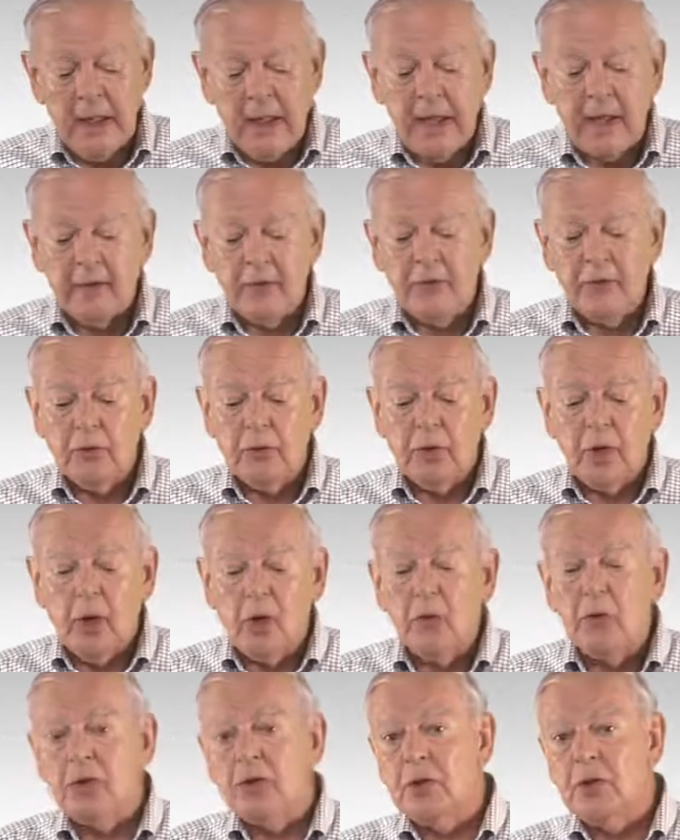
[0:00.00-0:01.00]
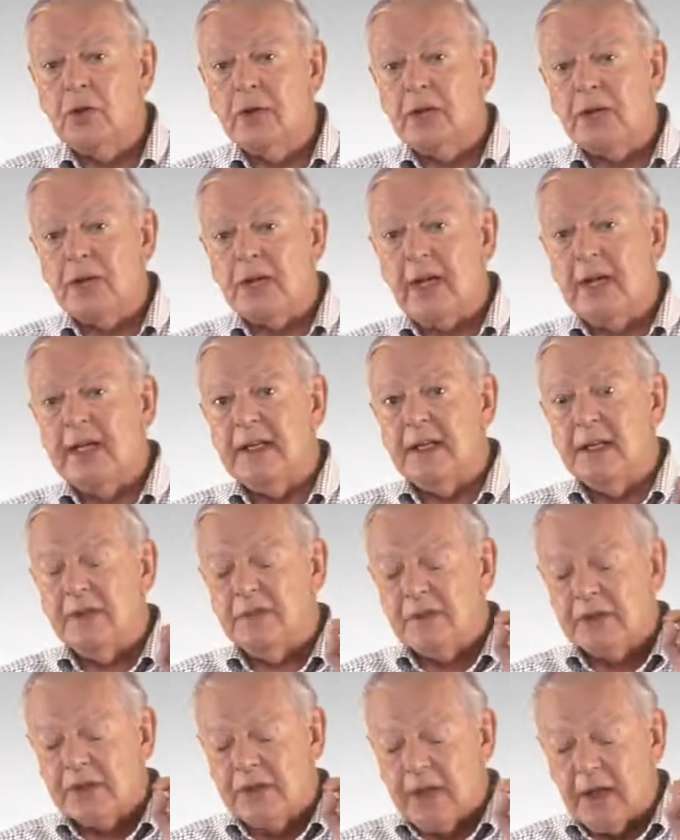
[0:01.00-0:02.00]
And if you go to the site of
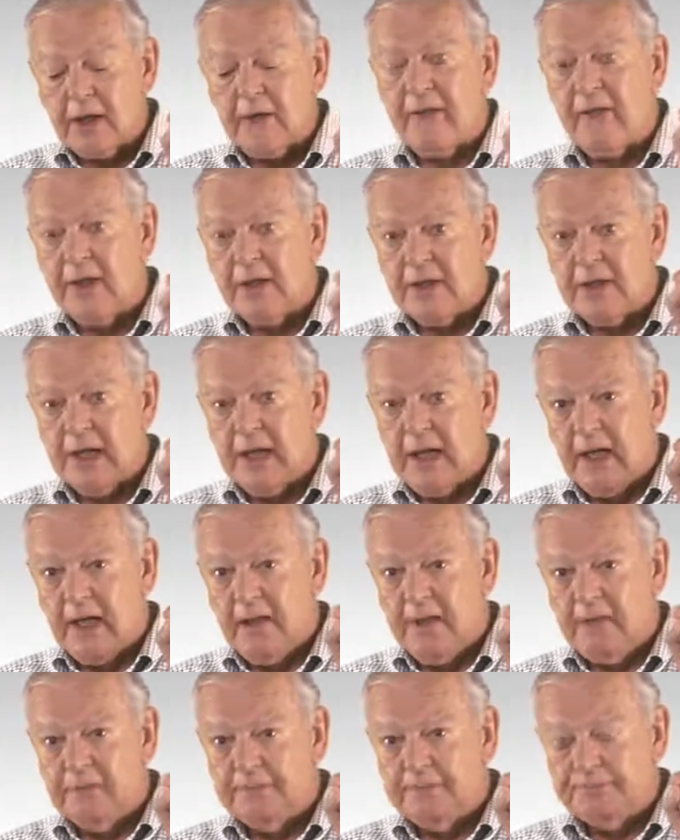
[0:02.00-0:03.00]
Sterkfontein,